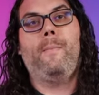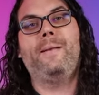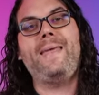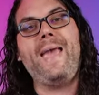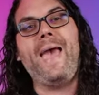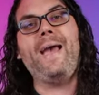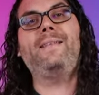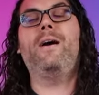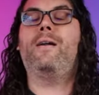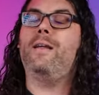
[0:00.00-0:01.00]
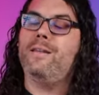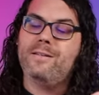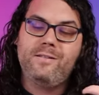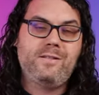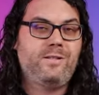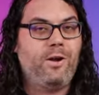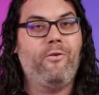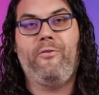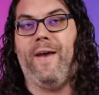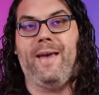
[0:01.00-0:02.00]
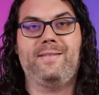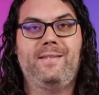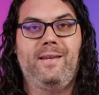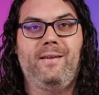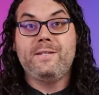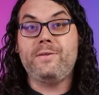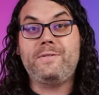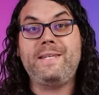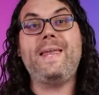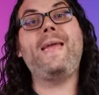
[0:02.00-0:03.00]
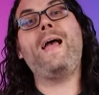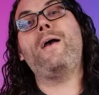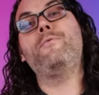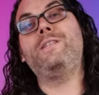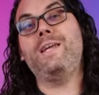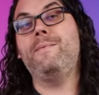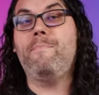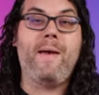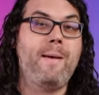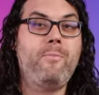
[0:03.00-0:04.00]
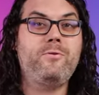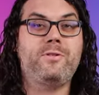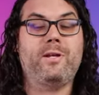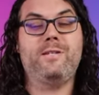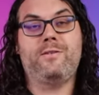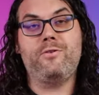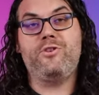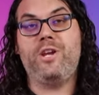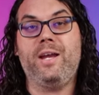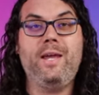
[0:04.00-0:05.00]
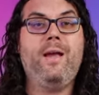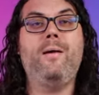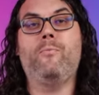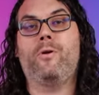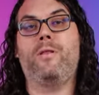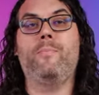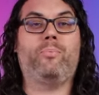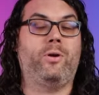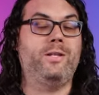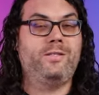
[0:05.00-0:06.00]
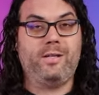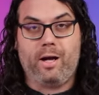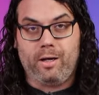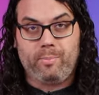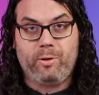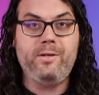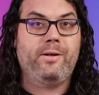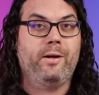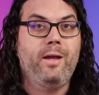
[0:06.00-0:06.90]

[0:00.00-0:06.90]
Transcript: but they act on it so fast. So today I was in Bambu Slicer checking on one of the prints on a printer,